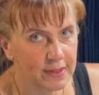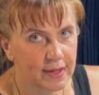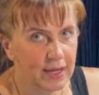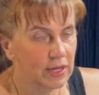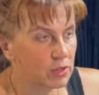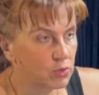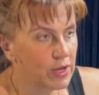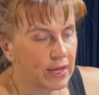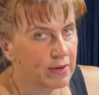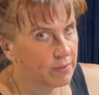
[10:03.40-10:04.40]

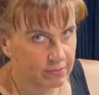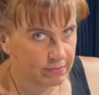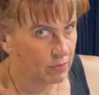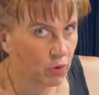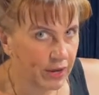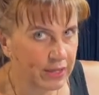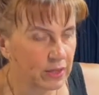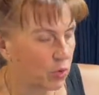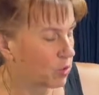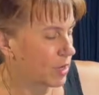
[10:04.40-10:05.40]
including
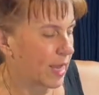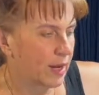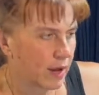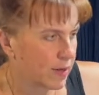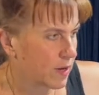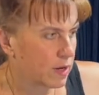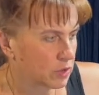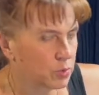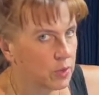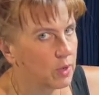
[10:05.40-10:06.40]
oil or any other
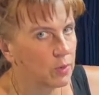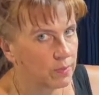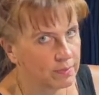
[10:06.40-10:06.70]
artwork,